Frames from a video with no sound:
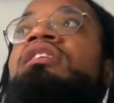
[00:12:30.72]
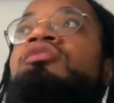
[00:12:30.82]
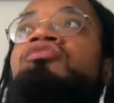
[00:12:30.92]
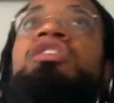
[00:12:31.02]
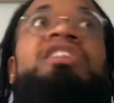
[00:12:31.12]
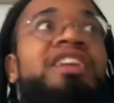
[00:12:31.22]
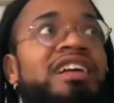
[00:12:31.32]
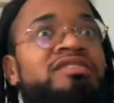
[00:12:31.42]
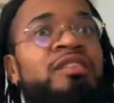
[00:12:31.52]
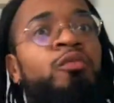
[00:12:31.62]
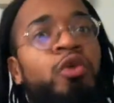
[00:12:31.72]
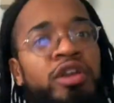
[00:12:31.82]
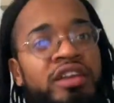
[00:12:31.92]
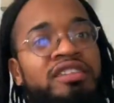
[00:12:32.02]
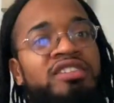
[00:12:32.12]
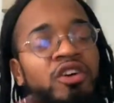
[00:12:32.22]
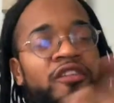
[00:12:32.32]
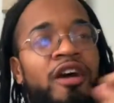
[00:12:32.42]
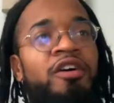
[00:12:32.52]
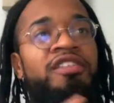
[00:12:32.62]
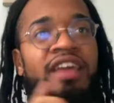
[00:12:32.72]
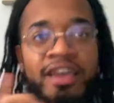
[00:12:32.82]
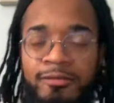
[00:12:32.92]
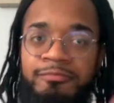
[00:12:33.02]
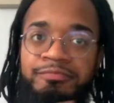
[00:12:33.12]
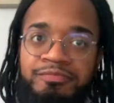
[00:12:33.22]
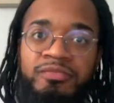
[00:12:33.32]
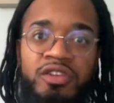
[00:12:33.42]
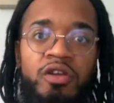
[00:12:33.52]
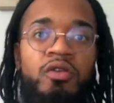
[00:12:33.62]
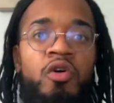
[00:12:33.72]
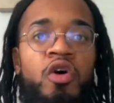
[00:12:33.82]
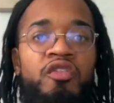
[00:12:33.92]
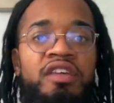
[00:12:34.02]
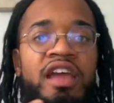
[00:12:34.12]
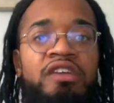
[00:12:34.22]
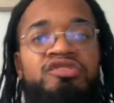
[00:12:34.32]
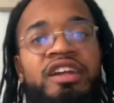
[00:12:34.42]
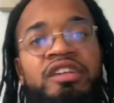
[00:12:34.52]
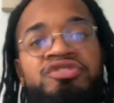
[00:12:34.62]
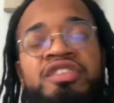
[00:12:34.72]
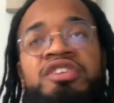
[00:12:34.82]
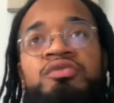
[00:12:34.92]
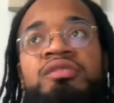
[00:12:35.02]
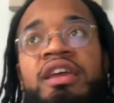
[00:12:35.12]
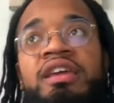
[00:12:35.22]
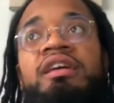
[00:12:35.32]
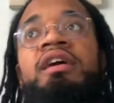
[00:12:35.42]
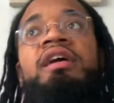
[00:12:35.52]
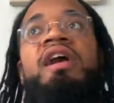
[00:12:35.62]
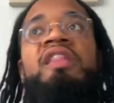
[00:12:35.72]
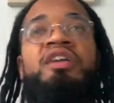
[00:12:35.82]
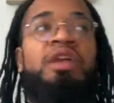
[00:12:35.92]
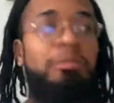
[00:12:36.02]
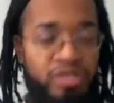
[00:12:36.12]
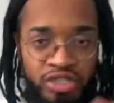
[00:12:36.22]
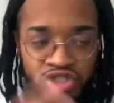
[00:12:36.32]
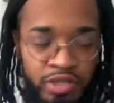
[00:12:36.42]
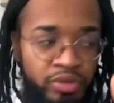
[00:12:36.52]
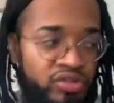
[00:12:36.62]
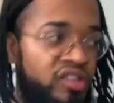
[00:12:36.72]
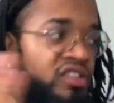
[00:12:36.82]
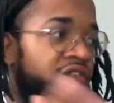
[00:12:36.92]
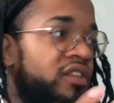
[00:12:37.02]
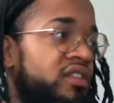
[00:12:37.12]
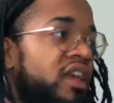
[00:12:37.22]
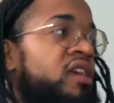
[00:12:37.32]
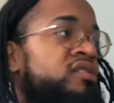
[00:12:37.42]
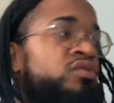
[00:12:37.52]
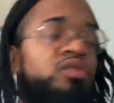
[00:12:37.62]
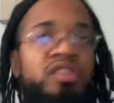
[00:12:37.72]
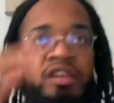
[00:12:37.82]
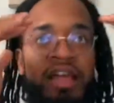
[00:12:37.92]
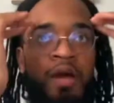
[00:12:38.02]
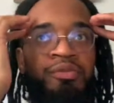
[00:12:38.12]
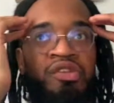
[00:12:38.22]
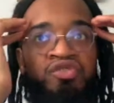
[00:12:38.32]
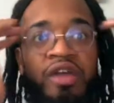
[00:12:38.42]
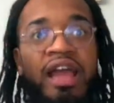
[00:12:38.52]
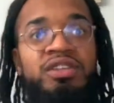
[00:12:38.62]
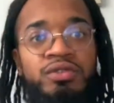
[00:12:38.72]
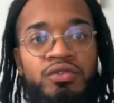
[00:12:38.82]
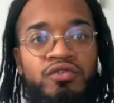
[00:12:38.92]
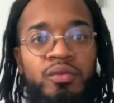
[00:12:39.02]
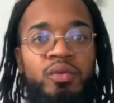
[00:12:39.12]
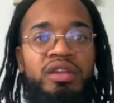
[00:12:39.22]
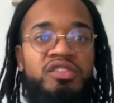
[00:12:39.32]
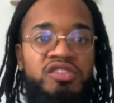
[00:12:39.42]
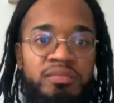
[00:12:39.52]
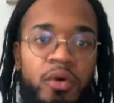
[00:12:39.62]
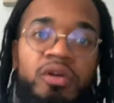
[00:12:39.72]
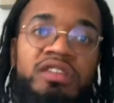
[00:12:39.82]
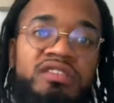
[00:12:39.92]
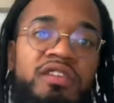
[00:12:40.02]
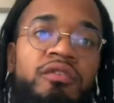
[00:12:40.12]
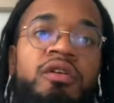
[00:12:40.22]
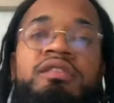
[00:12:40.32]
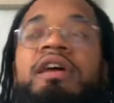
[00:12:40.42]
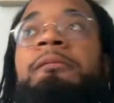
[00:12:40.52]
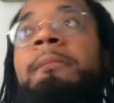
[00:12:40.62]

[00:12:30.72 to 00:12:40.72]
really ends up working itself out in the end. All the extra energy that you get and that you're able to contribute to these different things is what's going to help distract you from wanting to smoke and stuff all day.